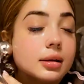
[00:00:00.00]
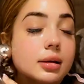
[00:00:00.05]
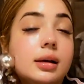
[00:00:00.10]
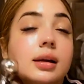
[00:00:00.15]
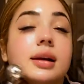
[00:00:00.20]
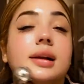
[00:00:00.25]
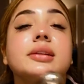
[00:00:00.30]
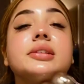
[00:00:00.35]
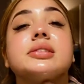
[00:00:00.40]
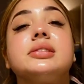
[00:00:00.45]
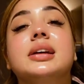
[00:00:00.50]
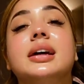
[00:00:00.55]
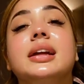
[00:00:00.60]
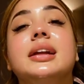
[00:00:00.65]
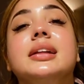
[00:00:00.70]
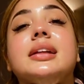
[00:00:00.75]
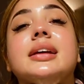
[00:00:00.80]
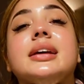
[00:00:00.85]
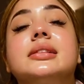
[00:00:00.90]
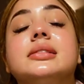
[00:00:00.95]
And I just kind
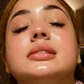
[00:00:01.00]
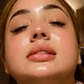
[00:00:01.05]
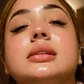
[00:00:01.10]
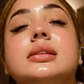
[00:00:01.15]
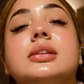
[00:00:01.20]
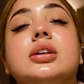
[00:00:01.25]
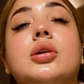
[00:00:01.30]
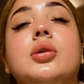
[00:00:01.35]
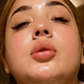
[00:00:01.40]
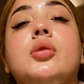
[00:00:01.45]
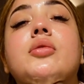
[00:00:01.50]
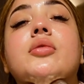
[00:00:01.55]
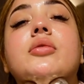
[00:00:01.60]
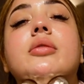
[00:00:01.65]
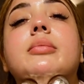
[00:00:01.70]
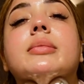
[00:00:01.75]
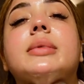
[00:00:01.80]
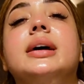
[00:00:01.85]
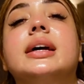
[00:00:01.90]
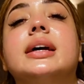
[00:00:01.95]
of like to go
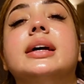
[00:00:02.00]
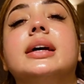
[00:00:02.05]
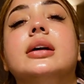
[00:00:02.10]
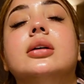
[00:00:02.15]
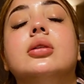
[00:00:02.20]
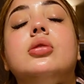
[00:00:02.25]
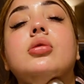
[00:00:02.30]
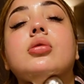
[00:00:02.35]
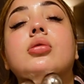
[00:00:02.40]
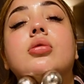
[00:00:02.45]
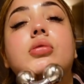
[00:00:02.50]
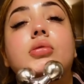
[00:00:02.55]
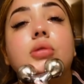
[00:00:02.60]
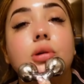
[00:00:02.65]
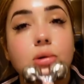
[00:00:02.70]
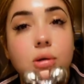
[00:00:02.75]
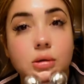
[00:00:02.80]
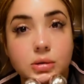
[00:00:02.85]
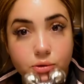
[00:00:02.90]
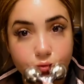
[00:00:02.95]
over my
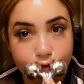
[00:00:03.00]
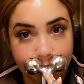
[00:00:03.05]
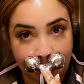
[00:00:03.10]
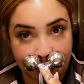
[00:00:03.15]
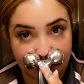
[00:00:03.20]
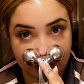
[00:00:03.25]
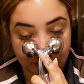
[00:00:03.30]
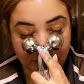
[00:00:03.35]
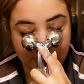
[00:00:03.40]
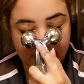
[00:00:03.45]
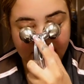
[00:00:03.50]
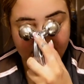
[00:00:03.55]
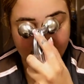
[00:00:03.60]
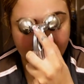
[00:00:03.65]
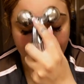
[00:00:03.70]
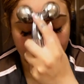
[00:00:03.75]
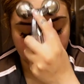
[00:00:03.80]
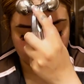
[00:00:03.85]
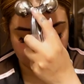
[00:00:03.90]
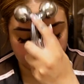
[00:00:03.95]
whole face with
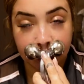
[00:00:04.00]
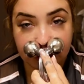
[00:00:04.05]
it.